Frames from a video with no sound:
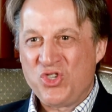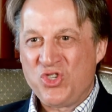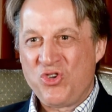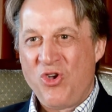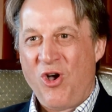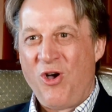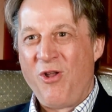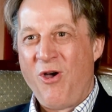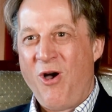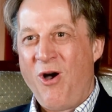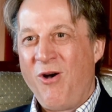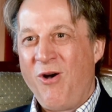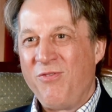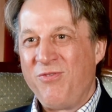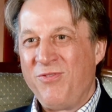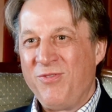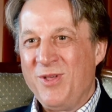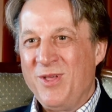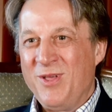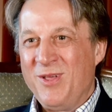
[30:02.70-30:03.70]
shot
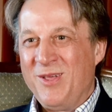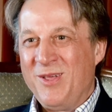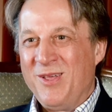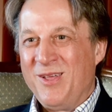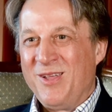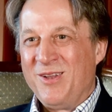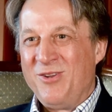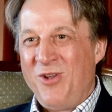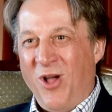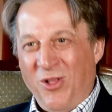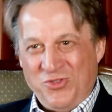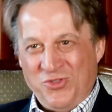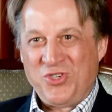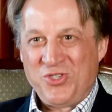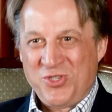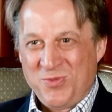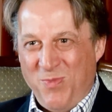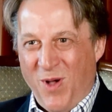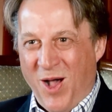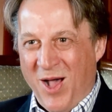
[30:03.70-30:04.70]
off, not
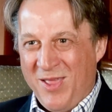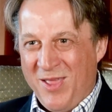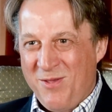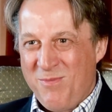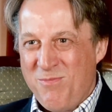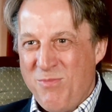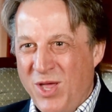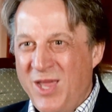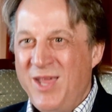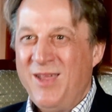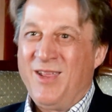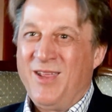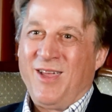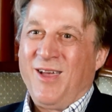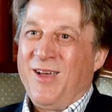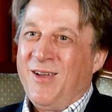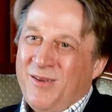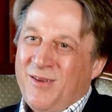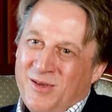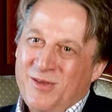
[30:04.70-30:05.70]
just by the
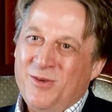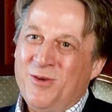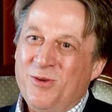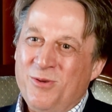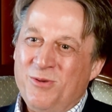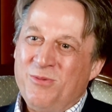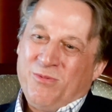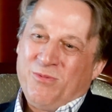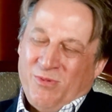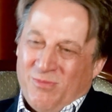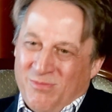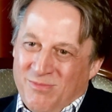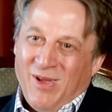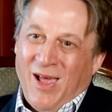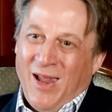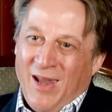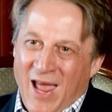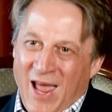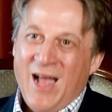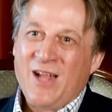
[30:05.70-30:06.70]
media, who
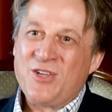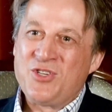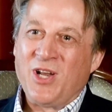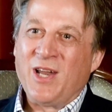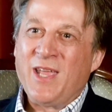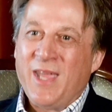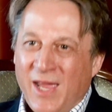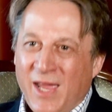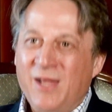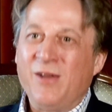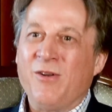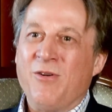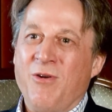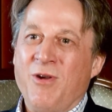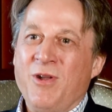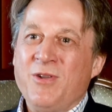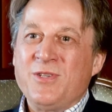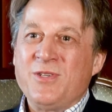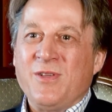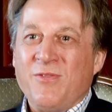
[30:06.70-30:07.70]
are largely
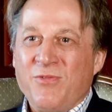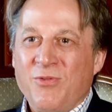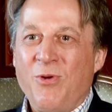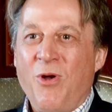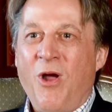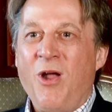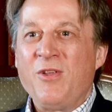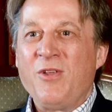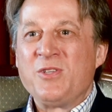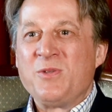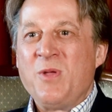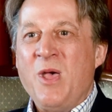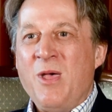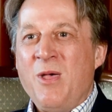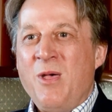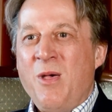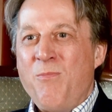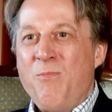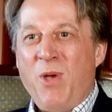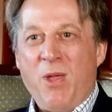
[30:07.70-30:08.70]
ignorant, if we're honest,
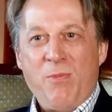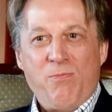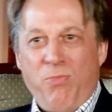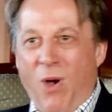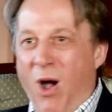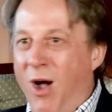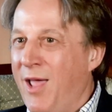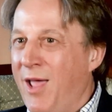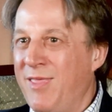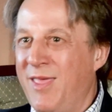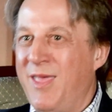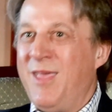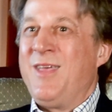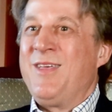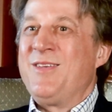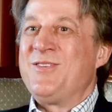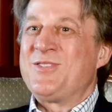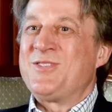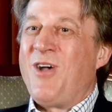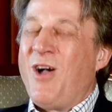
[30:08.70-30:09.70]
but by
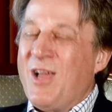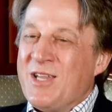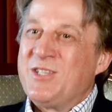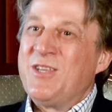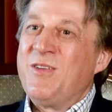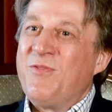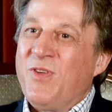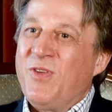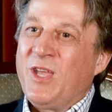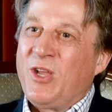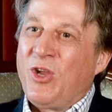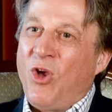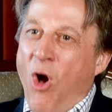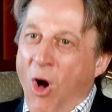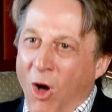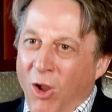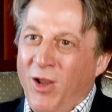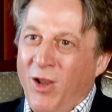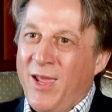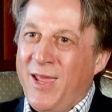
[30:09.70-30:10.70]
their scientific
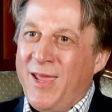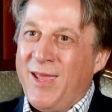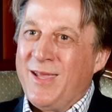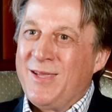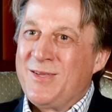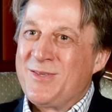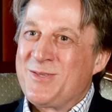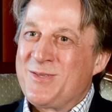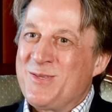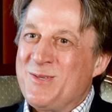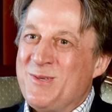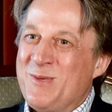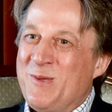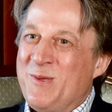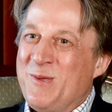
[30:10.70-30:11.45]
colleagues,